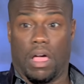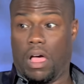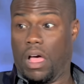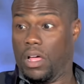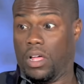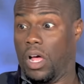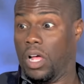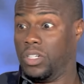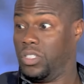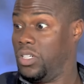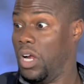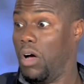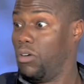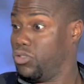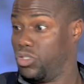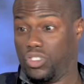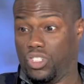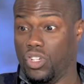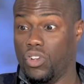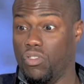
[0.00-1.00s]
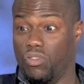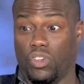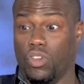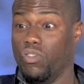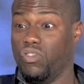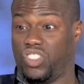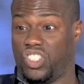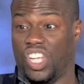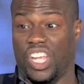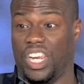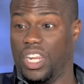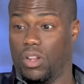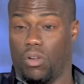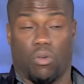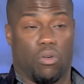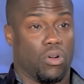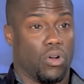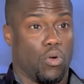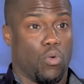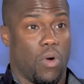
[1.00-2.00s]
Uh, adults, you you cheated
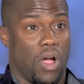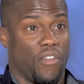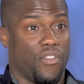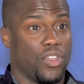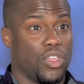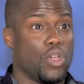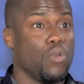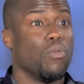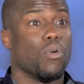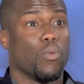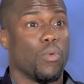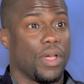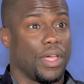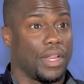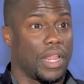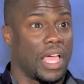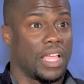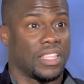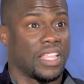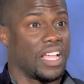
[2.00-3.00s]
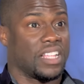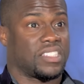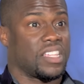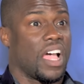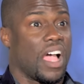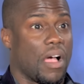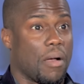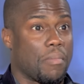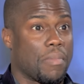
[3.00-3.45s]
on whoever you were with at that time.